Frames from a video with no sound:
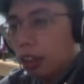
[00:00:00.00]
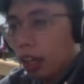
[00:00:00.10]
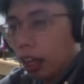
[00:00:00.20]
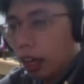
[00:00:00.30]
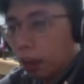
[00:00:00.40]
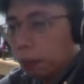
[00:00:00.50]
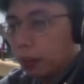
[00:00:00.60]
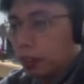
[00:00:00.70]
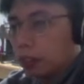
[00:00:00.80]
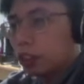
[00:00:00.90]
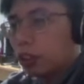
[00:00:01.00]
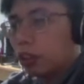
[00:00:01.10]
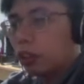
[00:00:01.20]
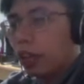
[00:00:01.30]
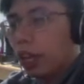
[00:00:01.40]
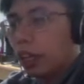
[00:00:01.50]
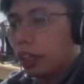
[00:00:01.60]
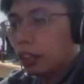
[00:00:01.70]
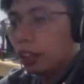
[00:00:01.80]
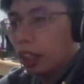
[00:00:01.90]
app. So and
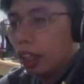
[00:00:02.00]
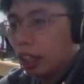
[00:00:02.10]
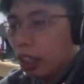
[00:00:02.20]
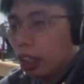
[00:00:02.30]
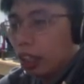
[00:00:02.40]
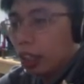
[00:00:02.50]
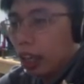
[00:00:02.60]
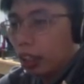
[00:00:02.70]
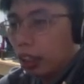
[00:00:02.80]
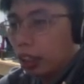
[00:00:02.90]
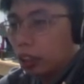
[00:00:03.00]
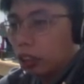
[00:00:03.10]
add this to